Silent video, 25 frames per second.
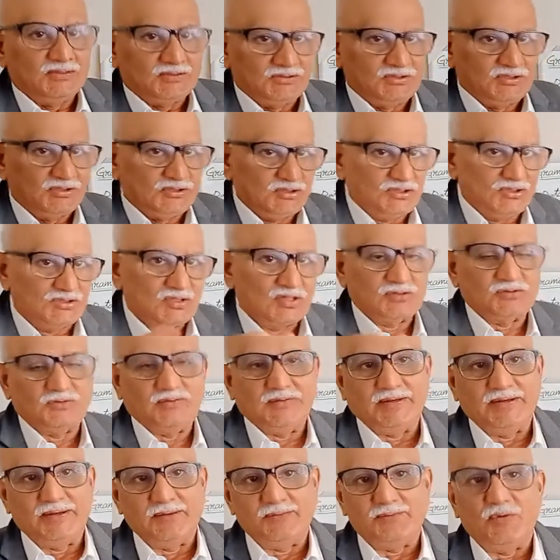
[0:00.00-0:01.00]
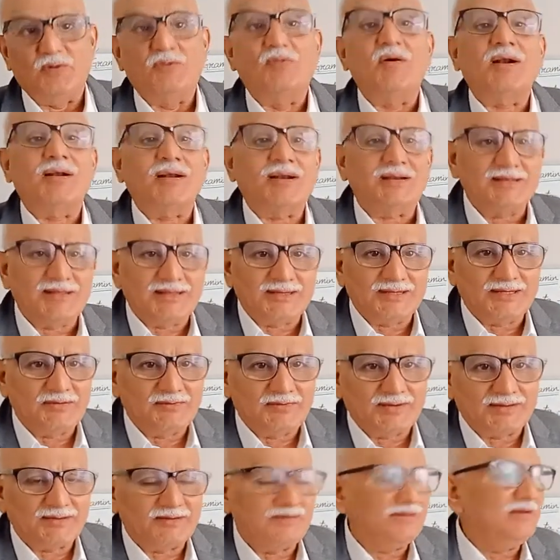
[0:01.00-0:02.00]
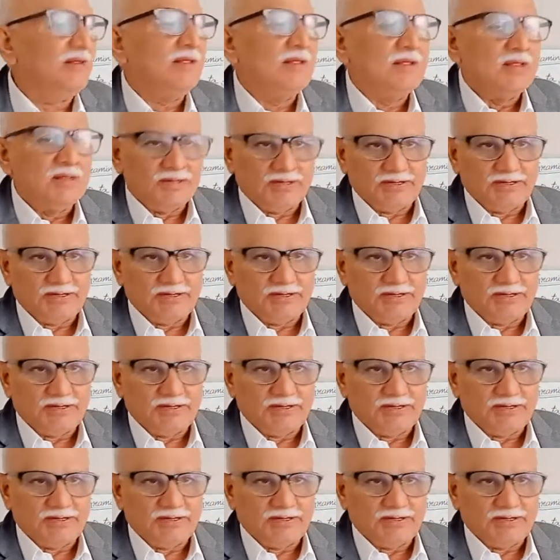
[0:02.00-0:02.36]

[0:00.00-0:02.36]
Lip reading: This is also very important. What are the extreme weather events?